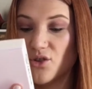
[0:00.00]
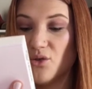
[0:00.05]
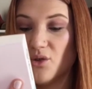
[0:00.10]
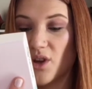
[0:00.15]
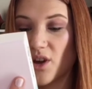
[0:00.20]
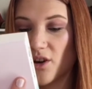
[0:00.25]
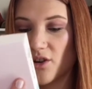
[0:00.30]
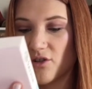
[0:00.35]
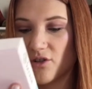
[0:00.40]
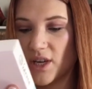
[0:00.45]
Ooh,
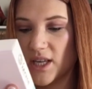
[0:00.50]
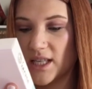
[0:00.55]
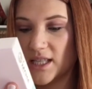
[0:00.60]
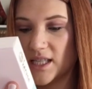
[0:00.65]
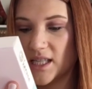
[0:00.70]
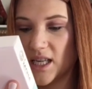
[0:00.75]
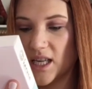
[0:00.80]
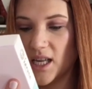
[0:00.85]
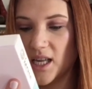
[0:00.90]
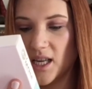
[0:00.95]
they're green
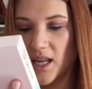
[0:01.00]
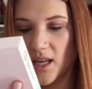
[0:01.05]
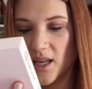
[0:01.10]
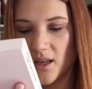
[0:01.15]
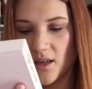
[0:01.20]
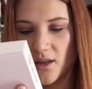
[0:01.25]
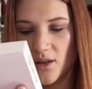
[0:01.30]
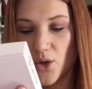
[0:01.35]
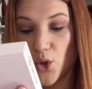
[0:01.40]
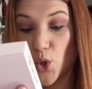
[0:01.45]
tea.
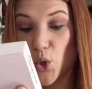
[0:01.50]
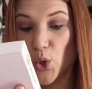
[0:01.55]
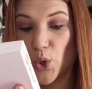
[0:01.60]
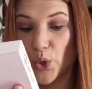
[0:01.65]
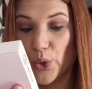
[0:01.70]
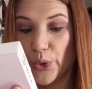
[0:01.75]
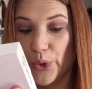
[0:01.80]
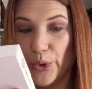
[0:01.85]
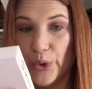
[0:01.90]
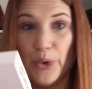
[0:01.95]

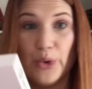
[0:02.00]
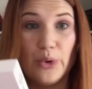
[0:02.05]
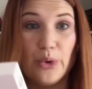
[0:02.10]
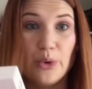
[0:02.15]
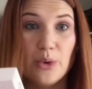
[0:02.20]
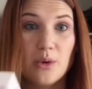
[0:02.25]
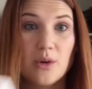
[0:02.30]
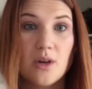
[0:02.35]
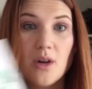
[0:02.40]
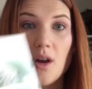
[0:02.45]
Ooh.
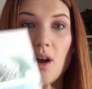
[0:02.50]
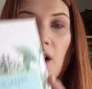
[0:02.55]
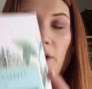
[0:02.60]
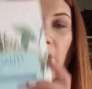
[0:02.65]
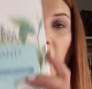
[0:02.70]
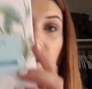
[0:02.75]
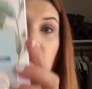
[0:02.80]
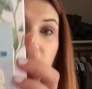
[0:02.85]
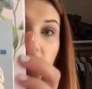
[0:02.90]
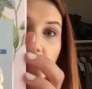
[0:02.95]

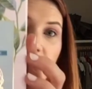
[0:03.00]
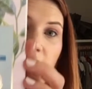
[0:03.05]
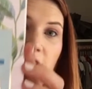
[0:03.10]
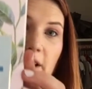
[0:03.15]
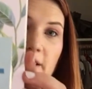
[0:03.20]
Okay, they look